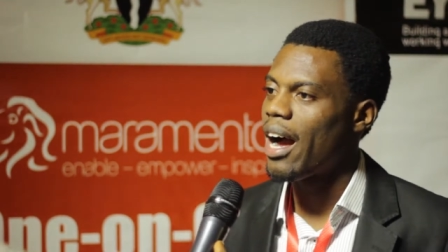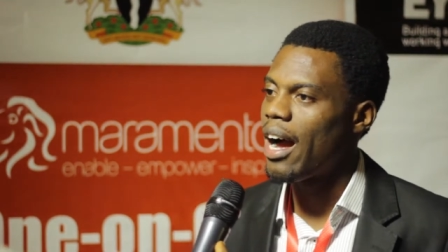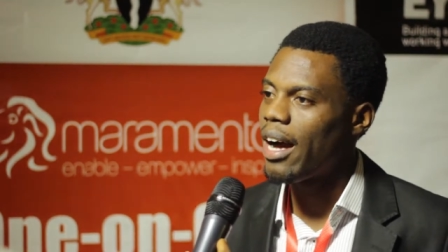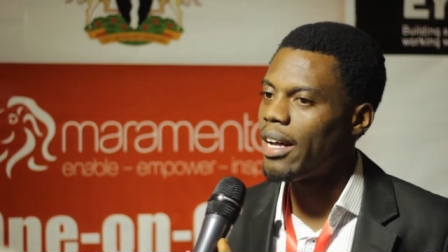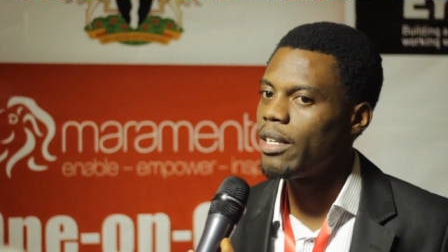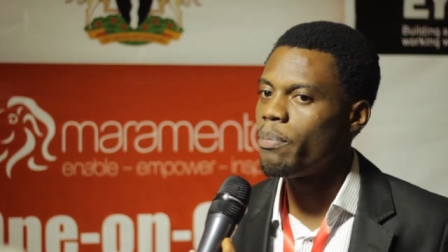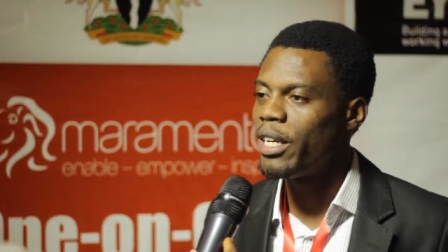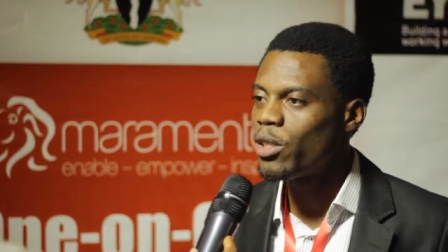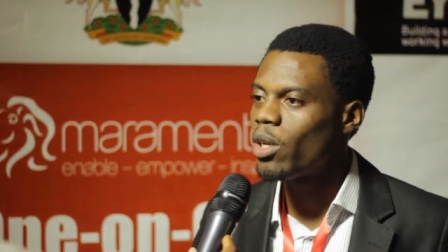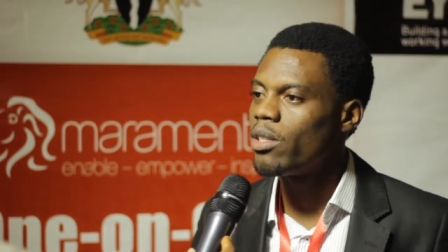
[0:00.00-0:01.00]
and they
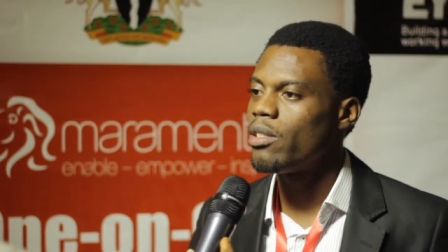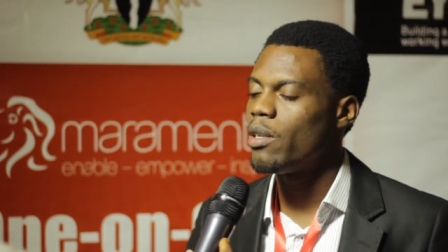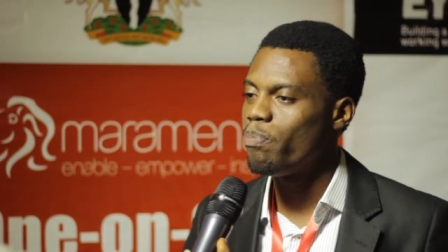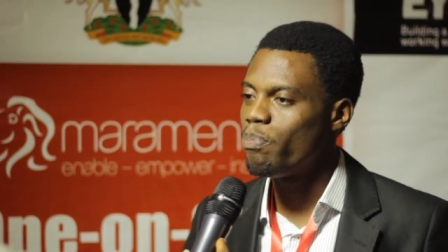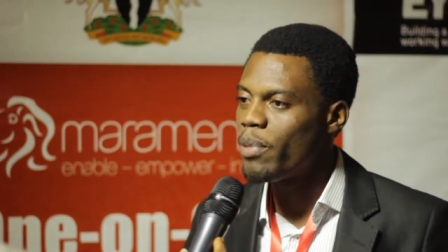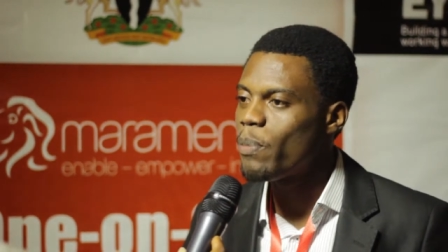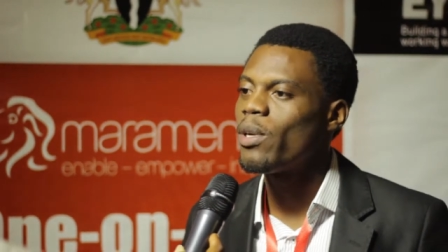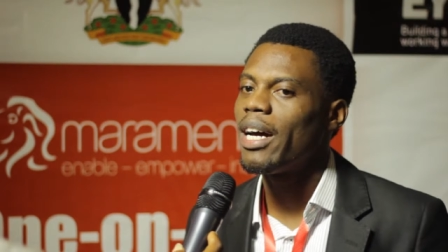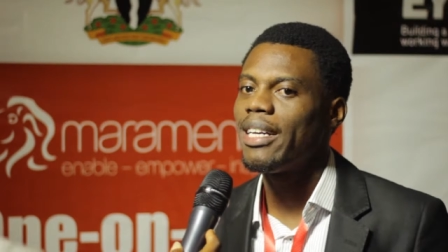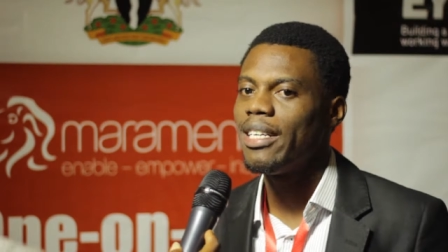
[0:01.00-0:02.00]
mentioned
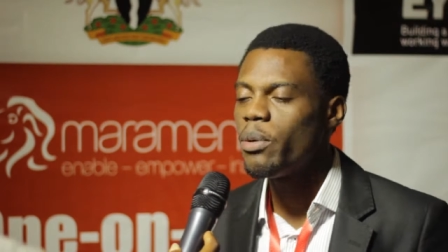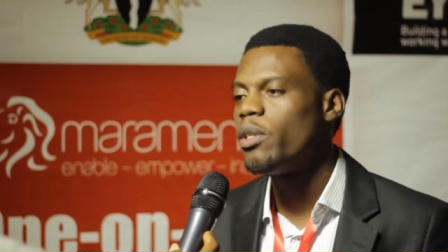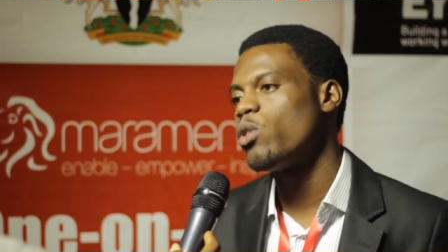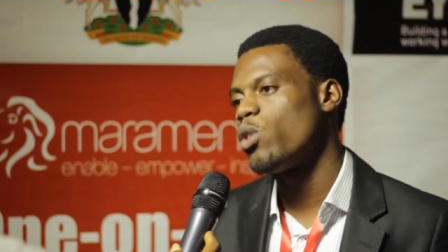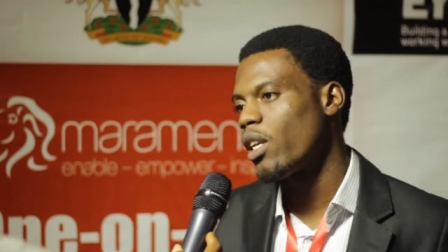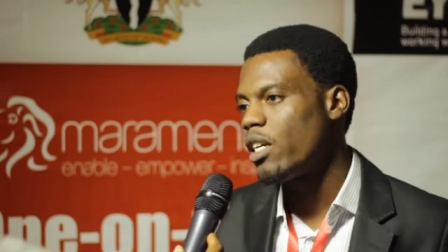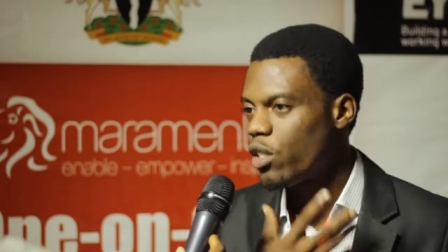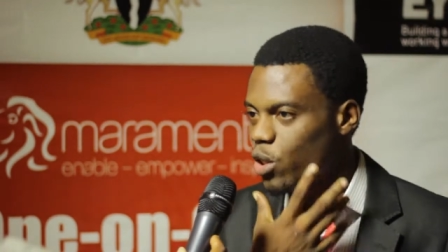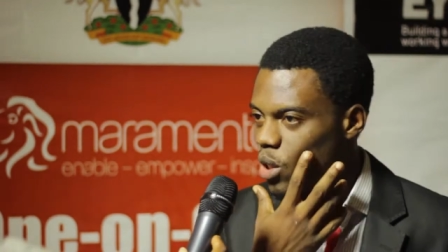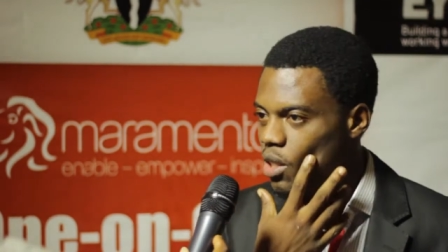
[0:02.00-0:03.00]
people I knew in those
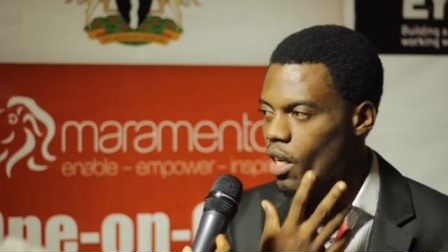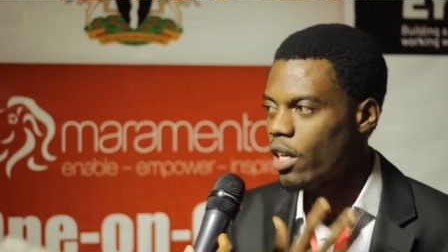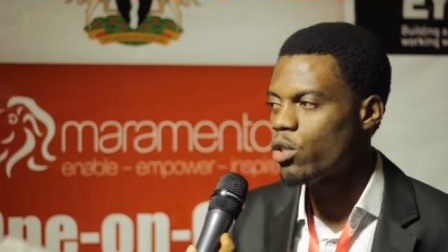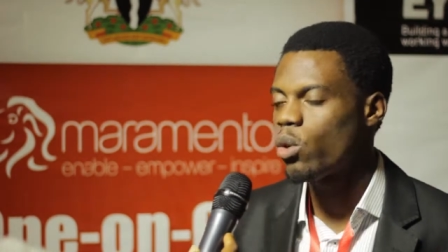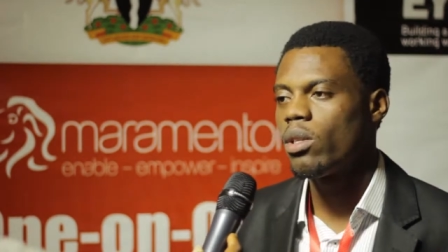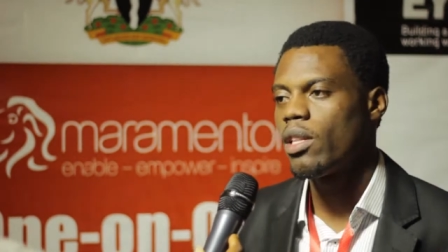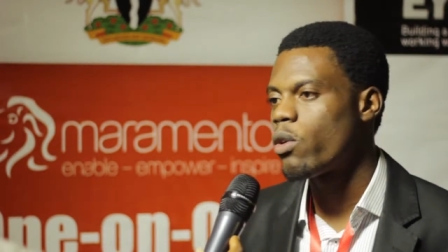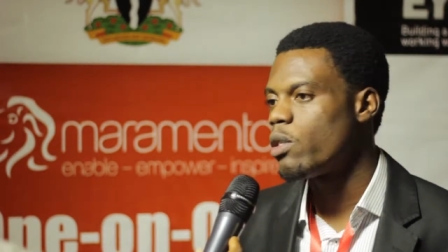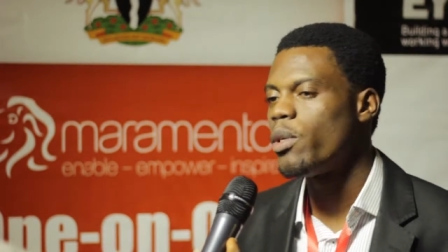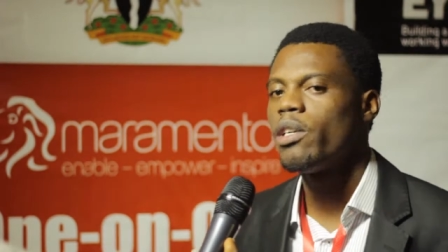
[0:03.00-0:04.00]
organizations. And so that
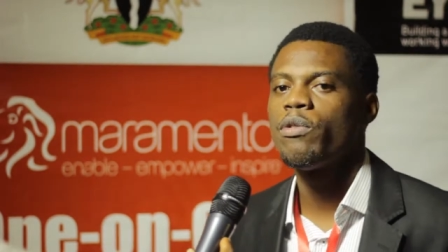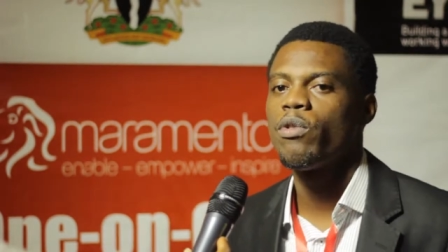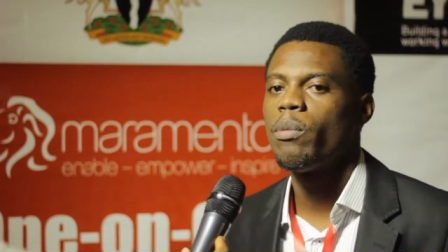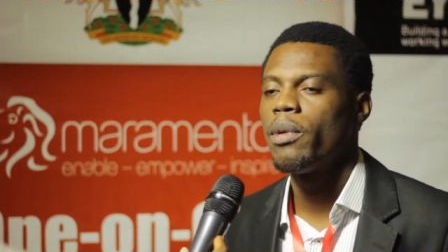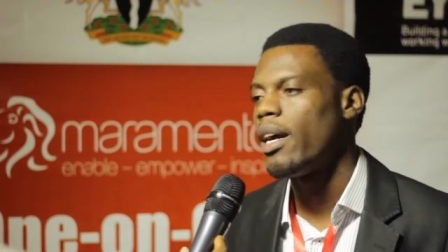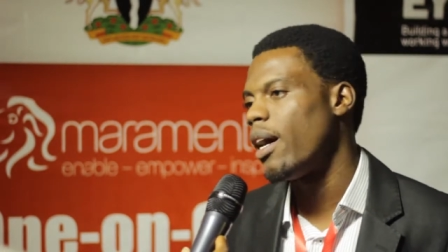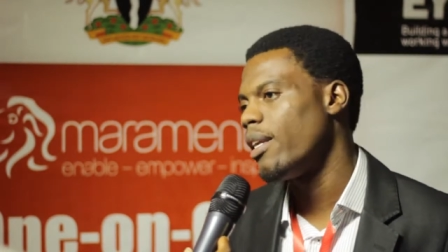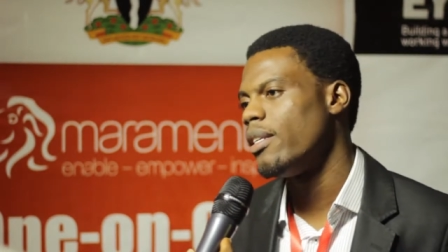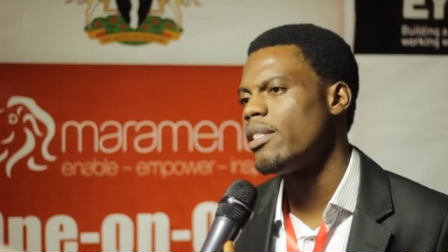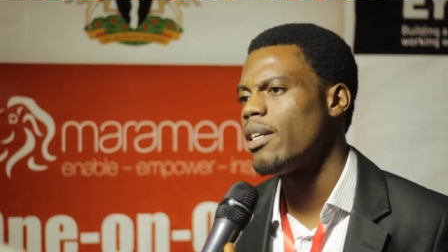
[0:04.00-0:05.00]
was beautiful for me. I, I
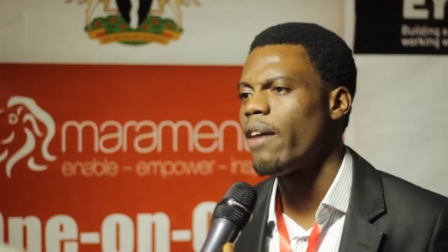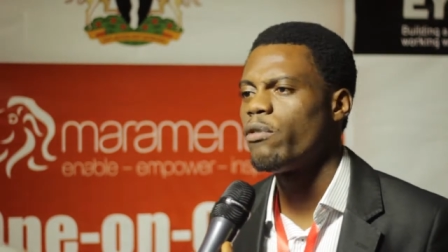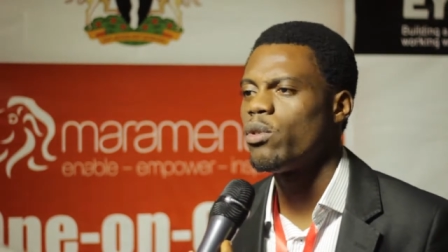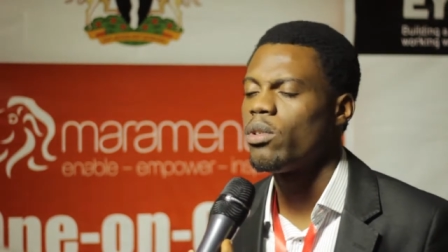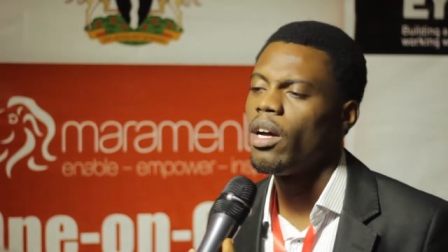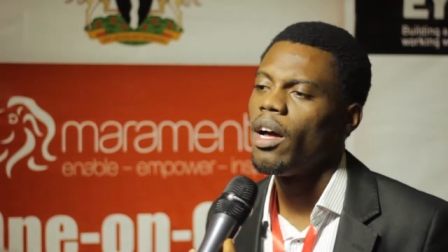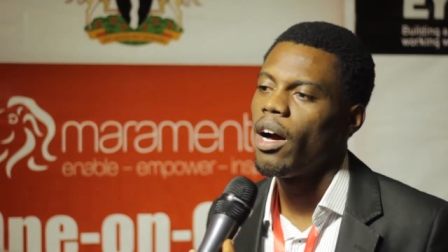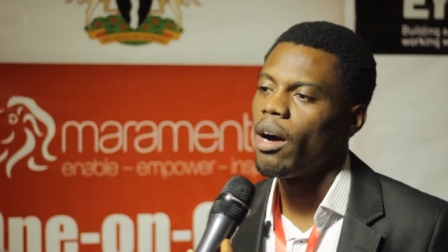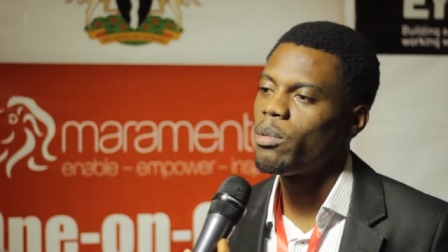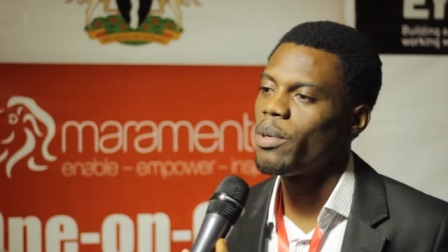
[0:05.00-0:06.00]
didn't have to
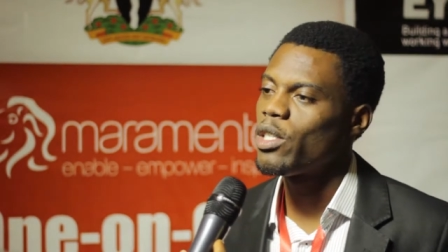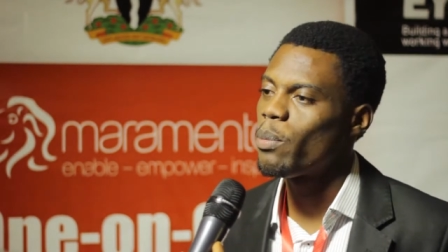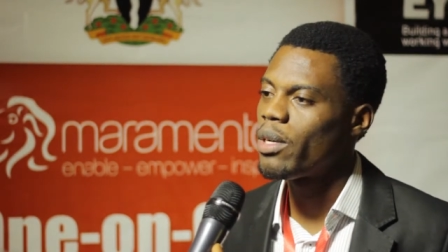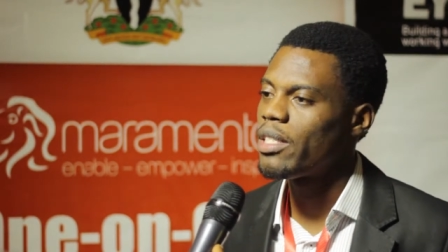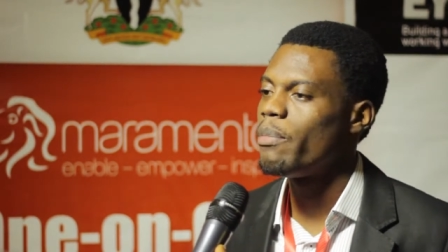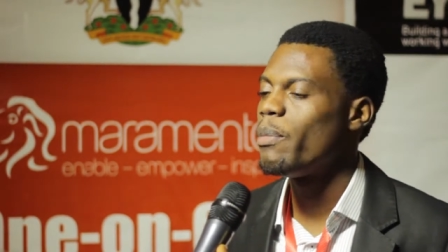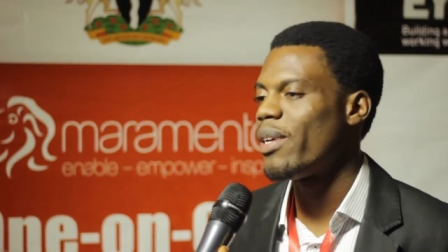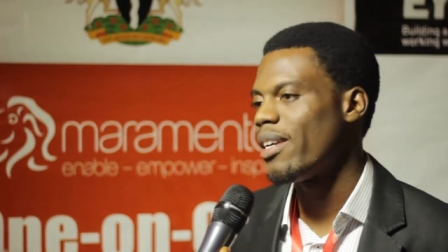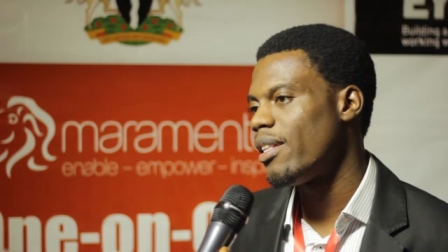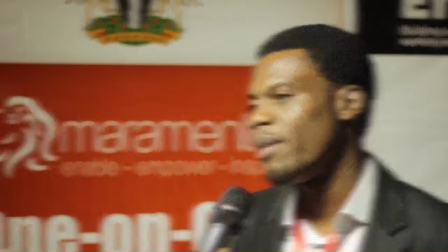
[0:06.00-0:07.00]
um, spend so much time in
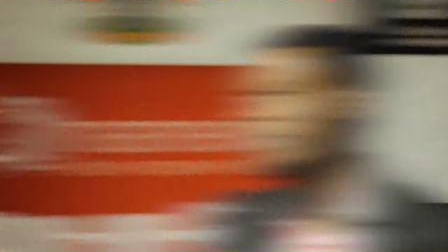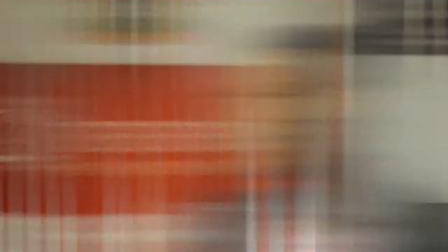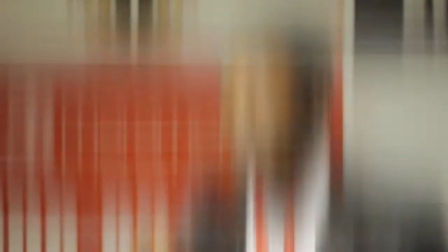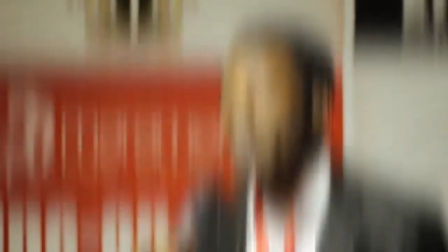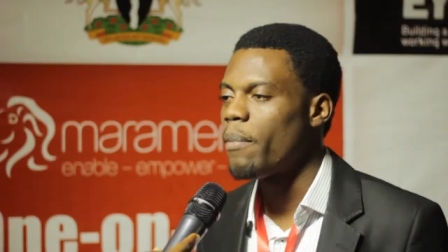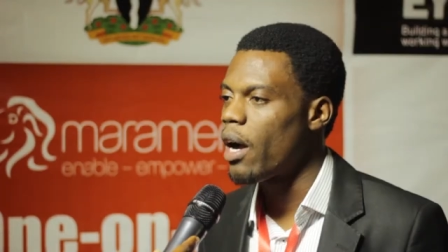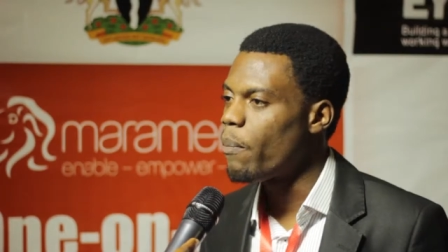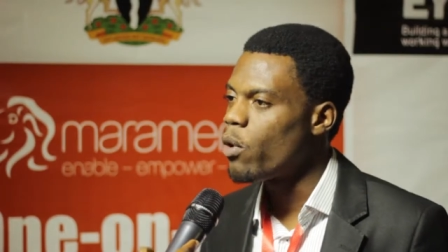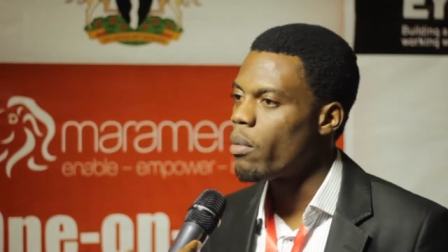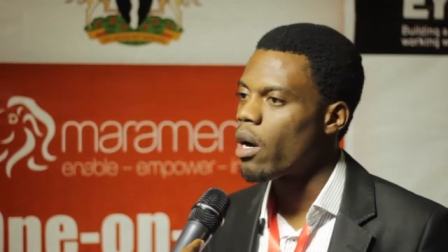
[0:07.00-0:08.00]
picking them. I'm
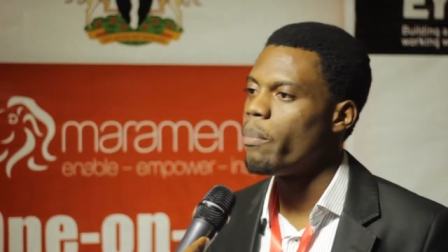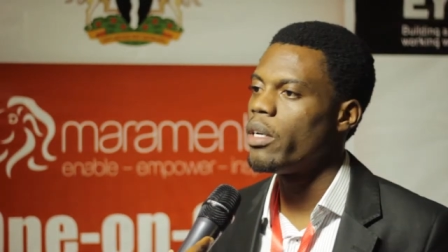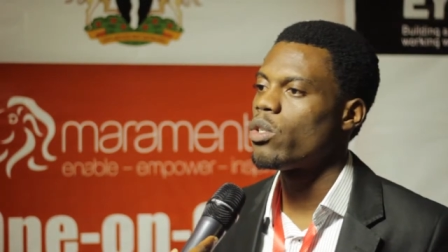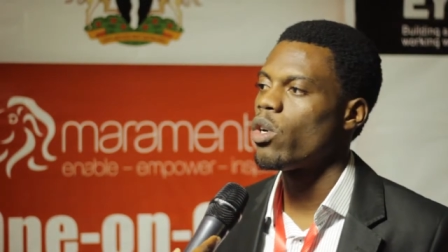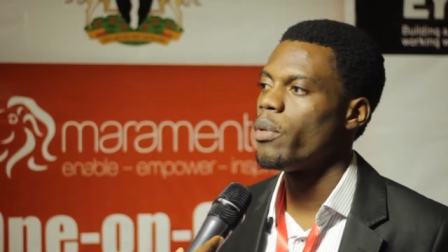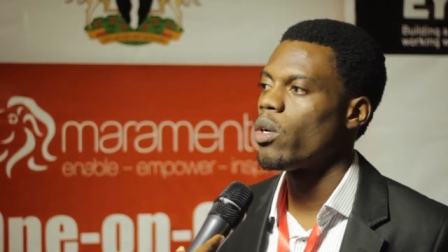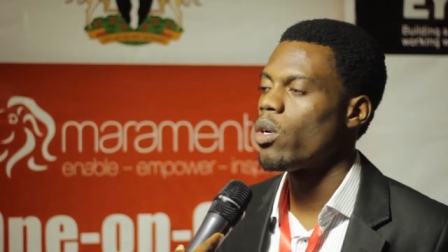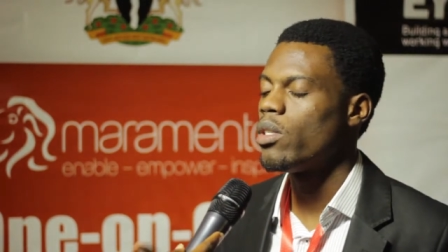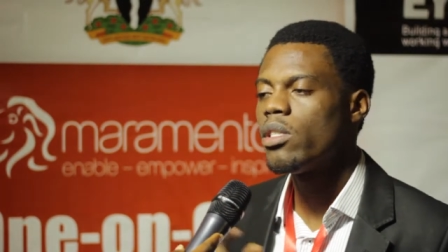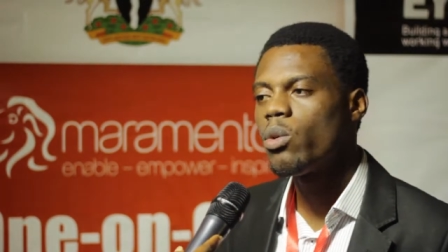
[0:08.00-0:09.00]
happy with Mara Mentor
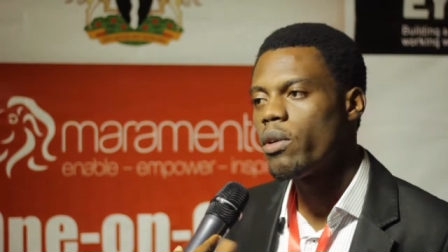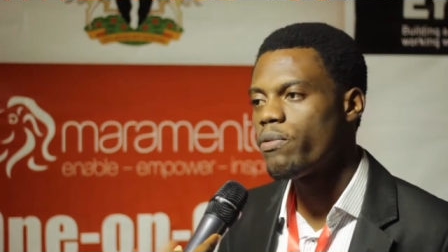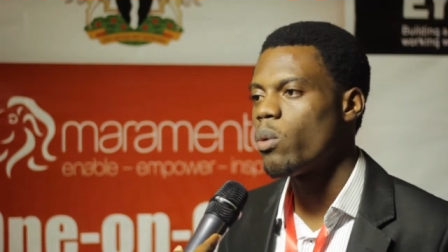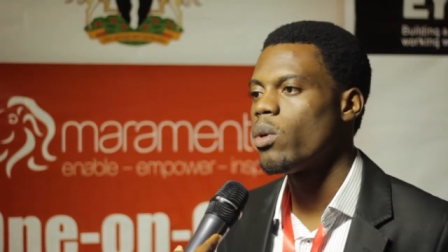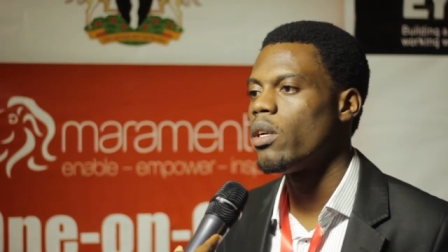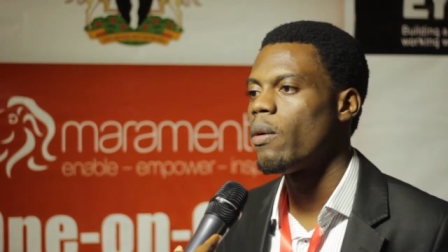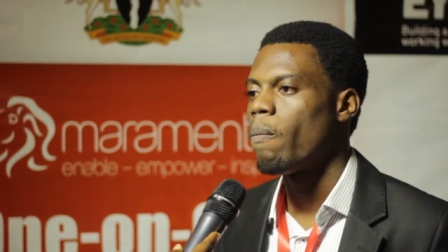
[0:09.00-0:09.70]
because this is the way forward.